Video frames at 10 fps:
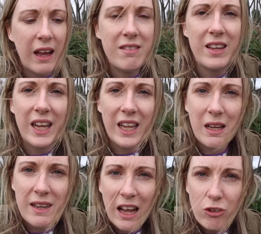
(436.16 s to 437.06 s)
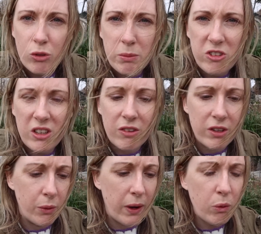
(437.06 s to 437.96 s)
and digging in natural
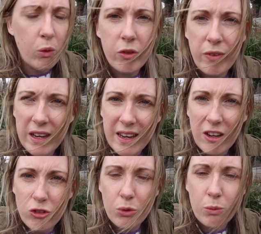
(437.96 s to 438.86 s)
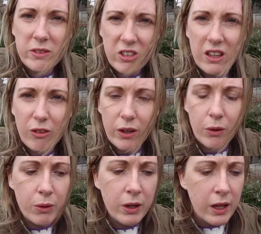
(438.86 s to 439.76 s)
material and all of that natural
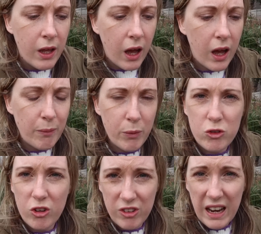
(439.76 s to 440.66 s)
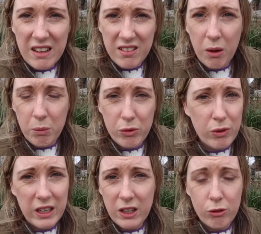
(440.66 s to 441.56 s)
material um, will just end up with a
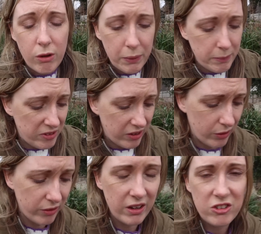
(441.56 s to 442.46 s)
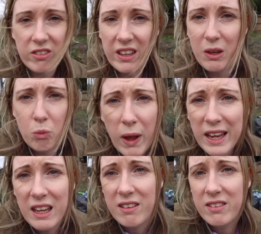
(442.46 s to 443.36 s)
really good growing material. So just keep
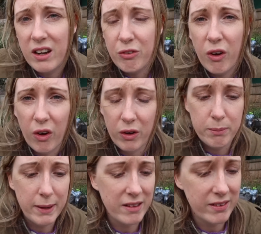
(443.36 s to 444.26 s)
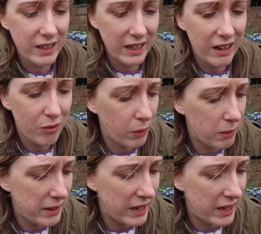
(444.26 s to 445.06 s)
whacking stuff on basically, that's what I